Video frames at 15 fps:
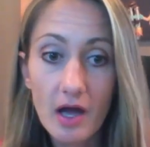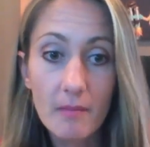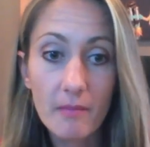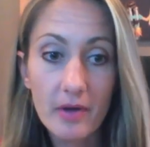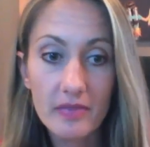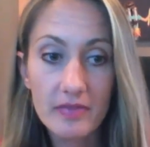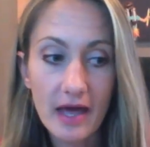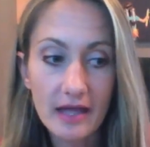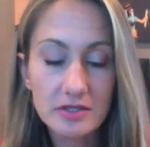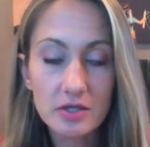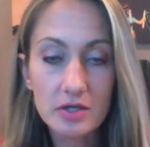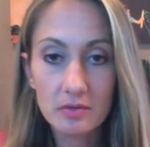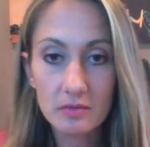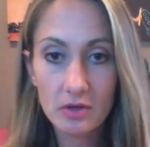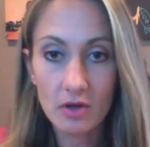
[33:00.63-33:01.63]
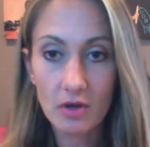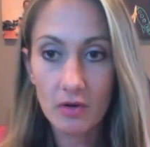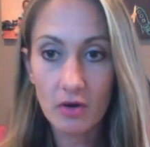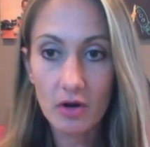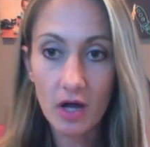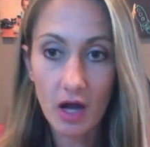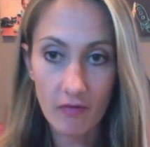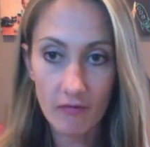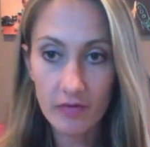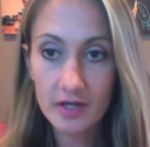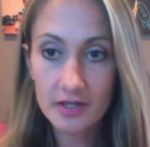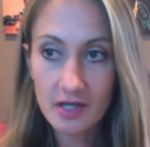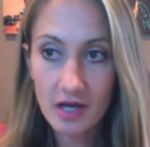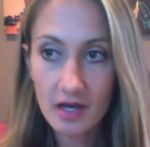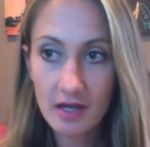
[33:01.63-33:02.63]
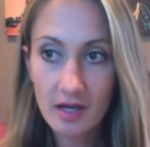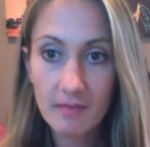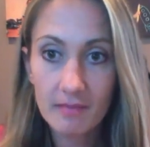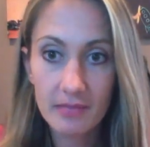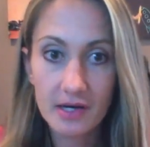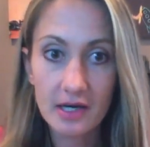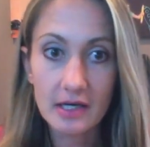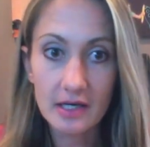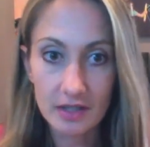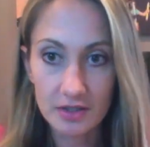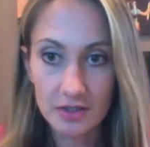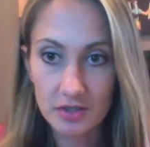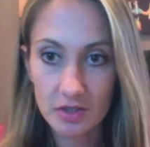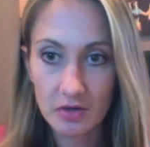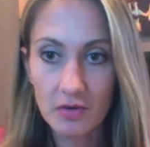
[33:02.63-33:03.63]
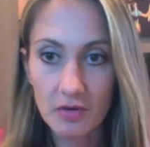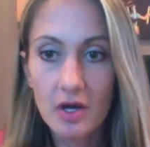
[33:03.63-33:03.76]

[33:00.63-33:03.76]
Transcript: but her confidence got hit, but it needed to.